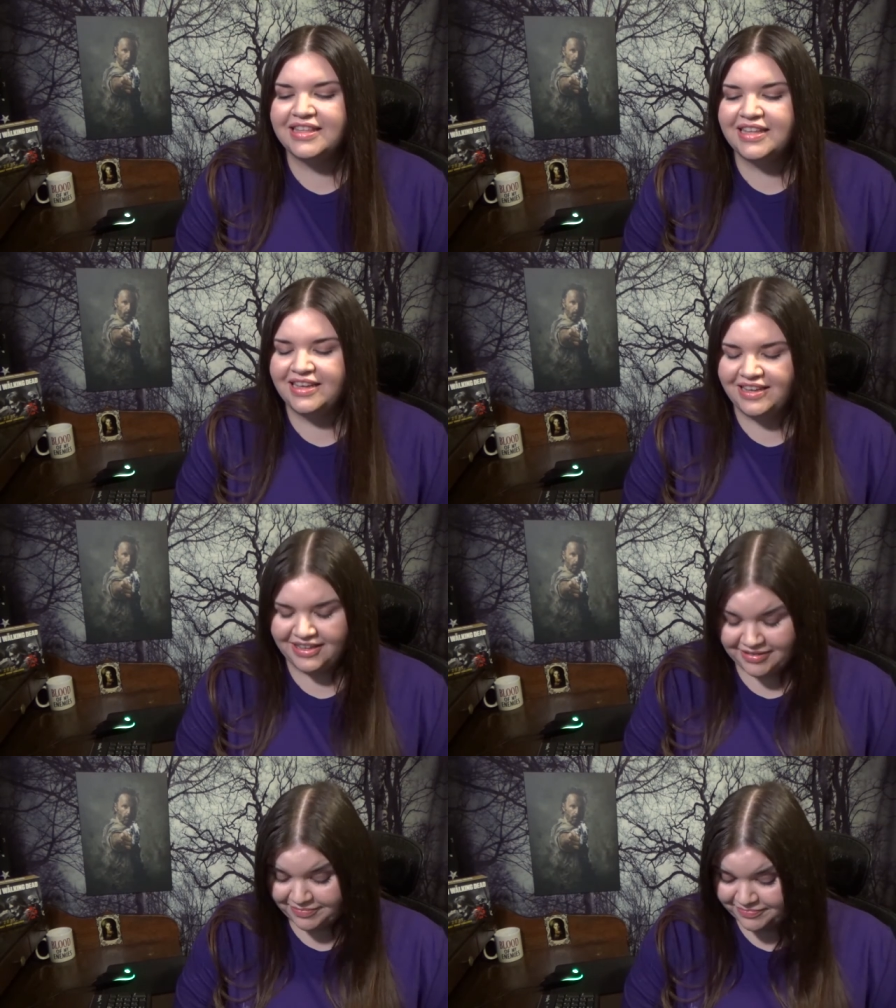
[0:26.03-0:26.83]
I
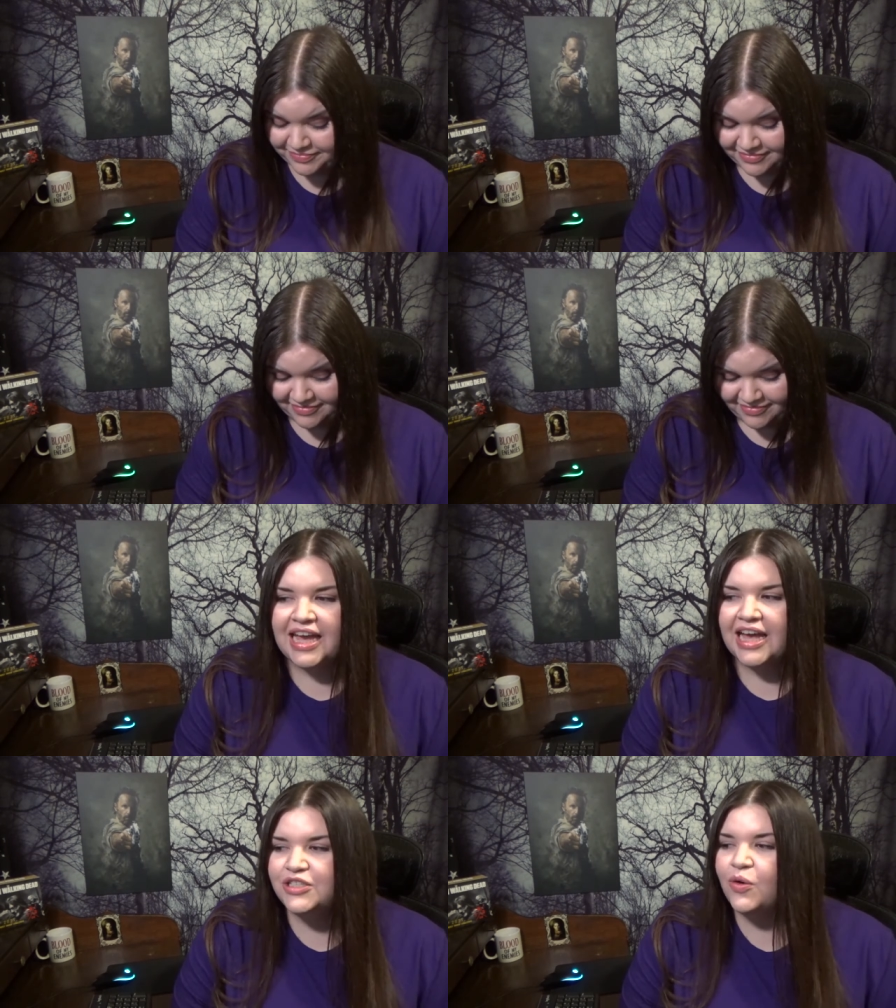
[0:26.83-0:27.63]

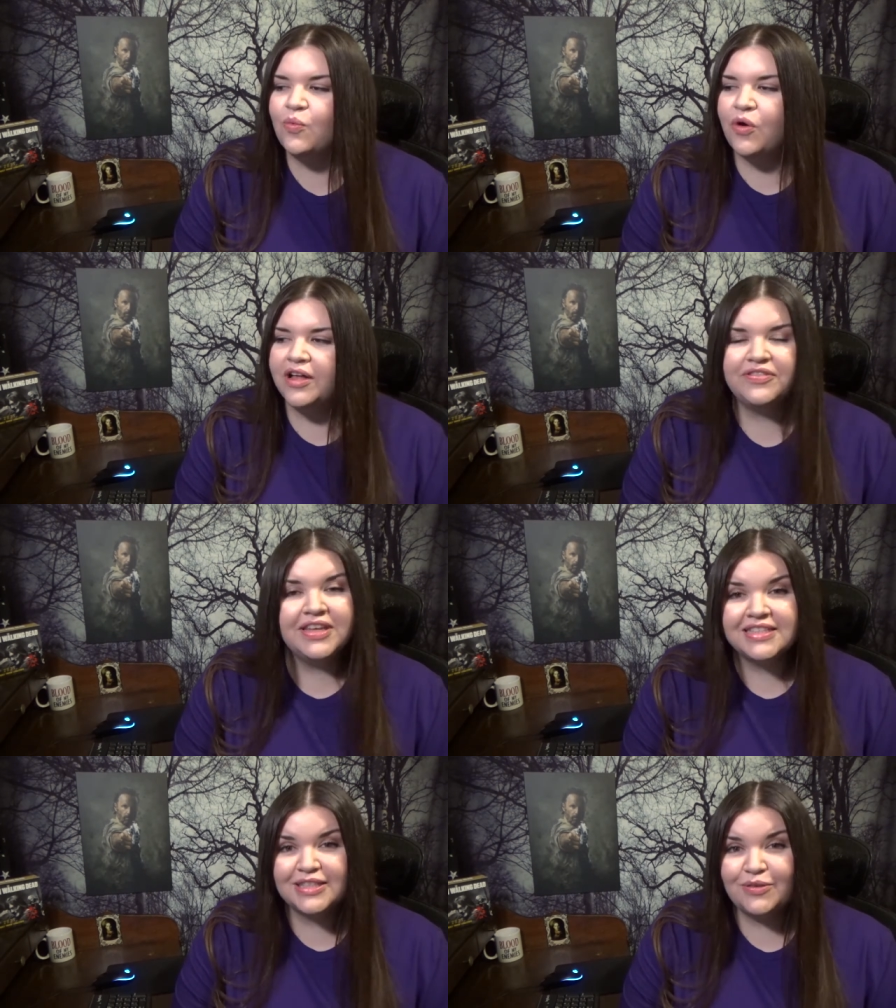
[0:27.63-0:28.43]
I don't want
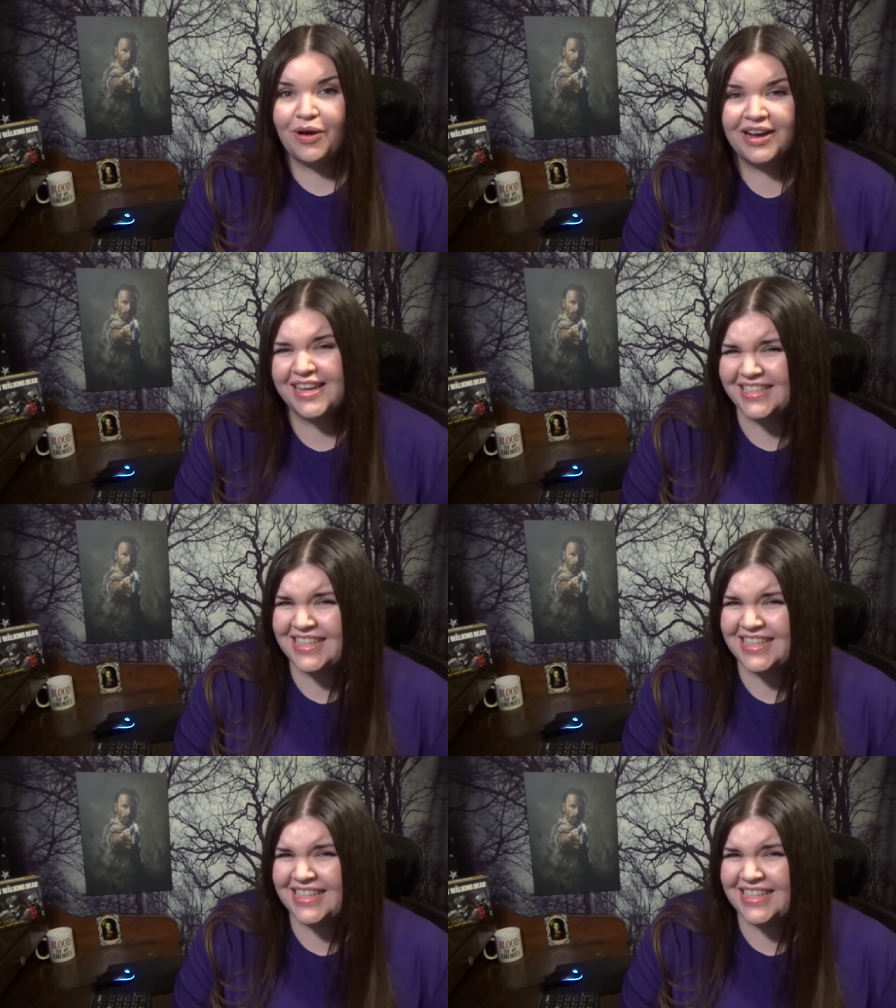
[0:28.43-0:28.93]
this in The Walking